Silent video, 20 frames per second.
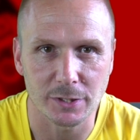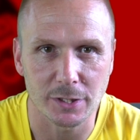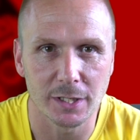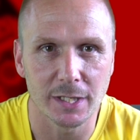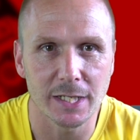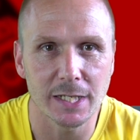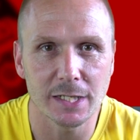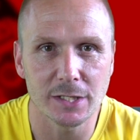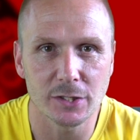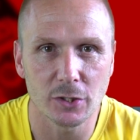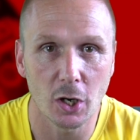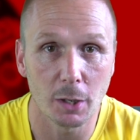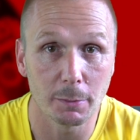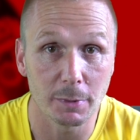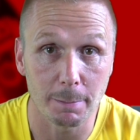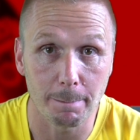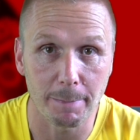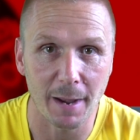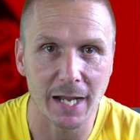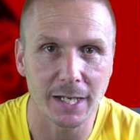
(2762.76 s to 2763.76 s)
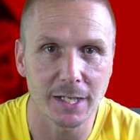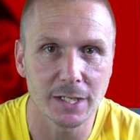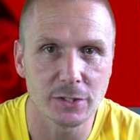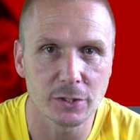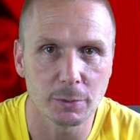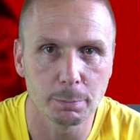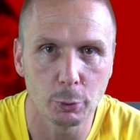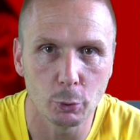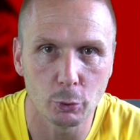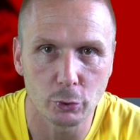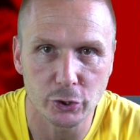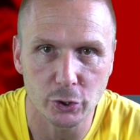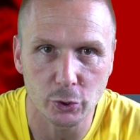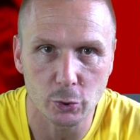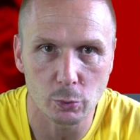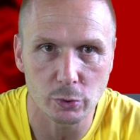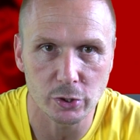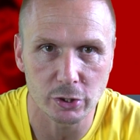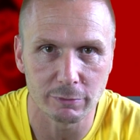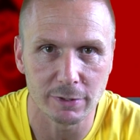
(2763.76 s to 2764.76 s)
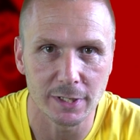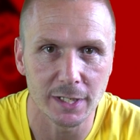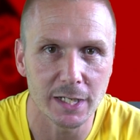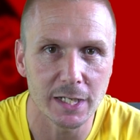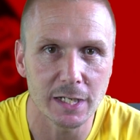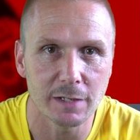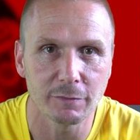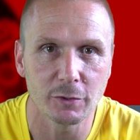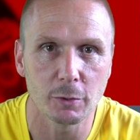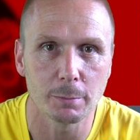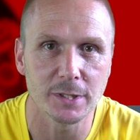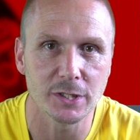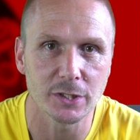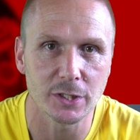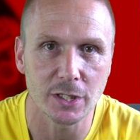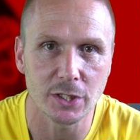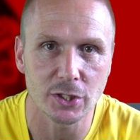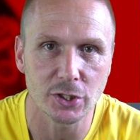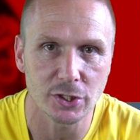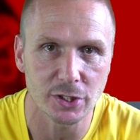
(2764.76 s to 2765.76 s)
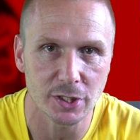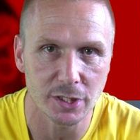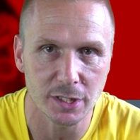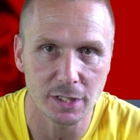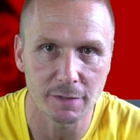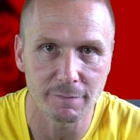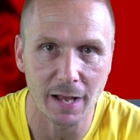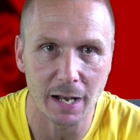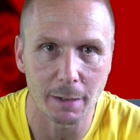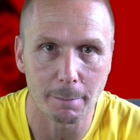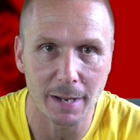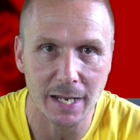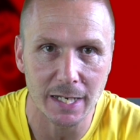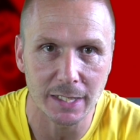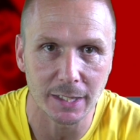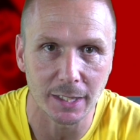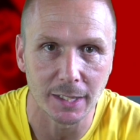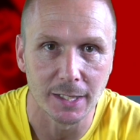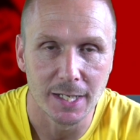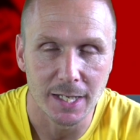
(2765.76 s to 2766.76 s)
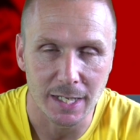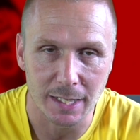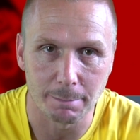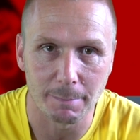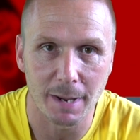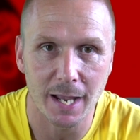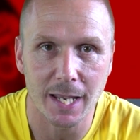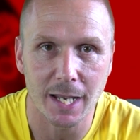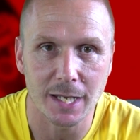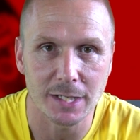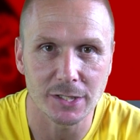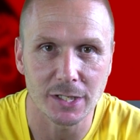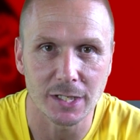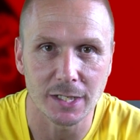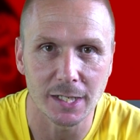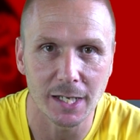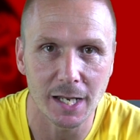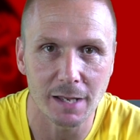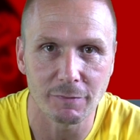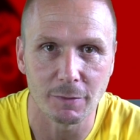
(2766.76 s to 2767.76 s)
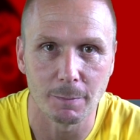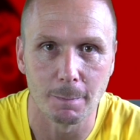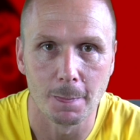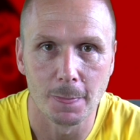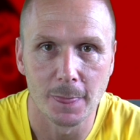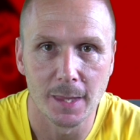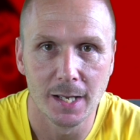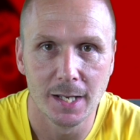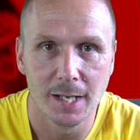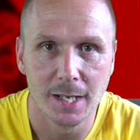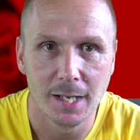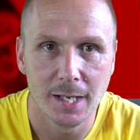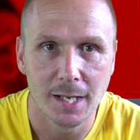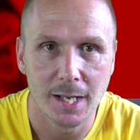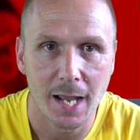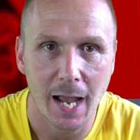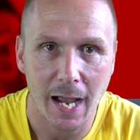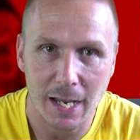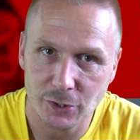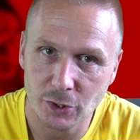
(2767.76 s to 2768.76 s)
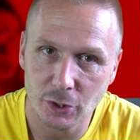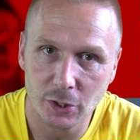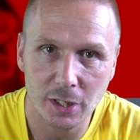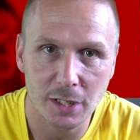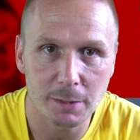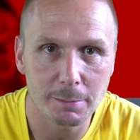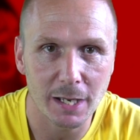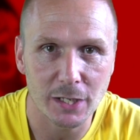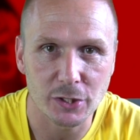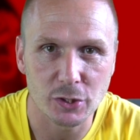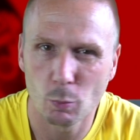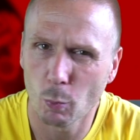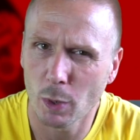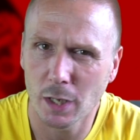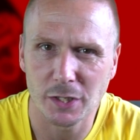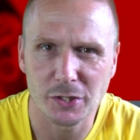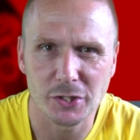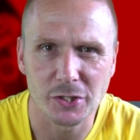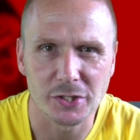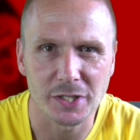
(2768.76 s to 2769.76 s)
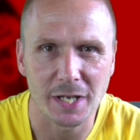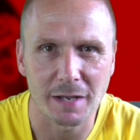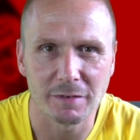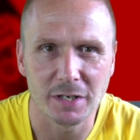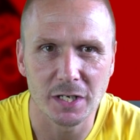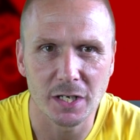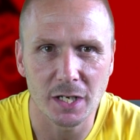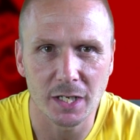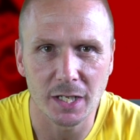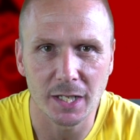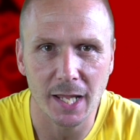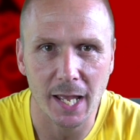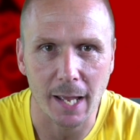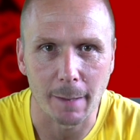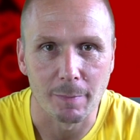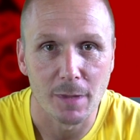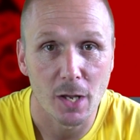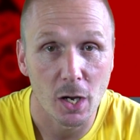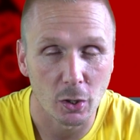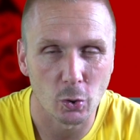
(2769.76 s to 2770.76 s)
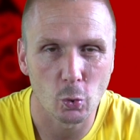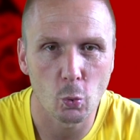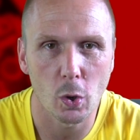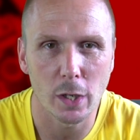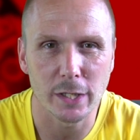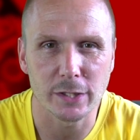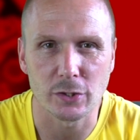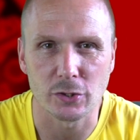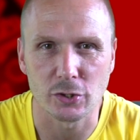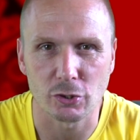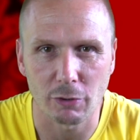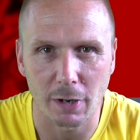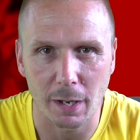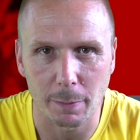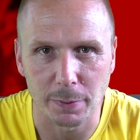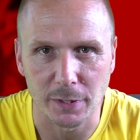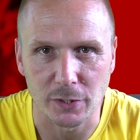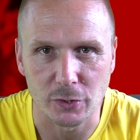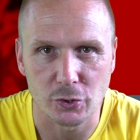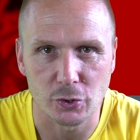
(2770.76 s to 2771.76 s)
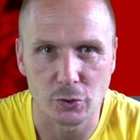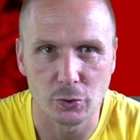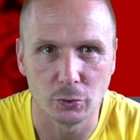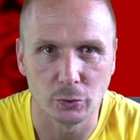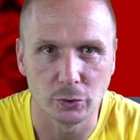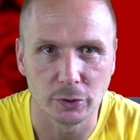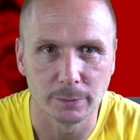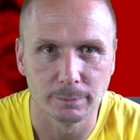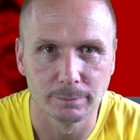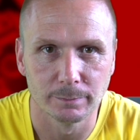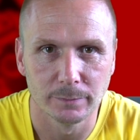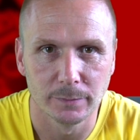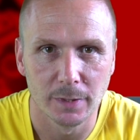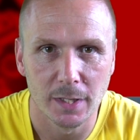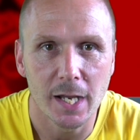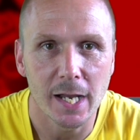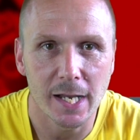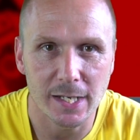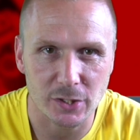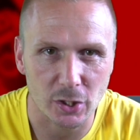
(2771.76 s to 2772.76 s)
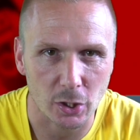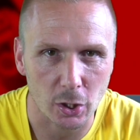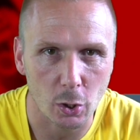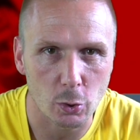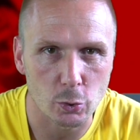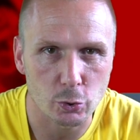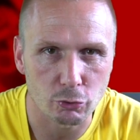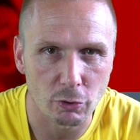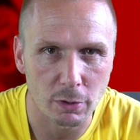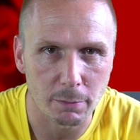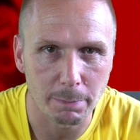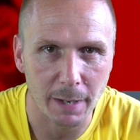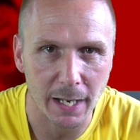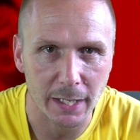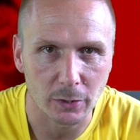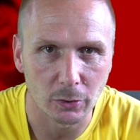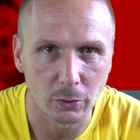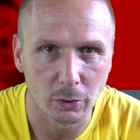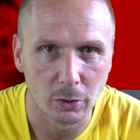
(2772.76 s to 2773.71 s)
to lead his army back into Portugal to relieve the besieged city of Almeida in May 1811. As you can imagine, Wellington's having none of that, and quite a scrap ensues. It's a close-run battle.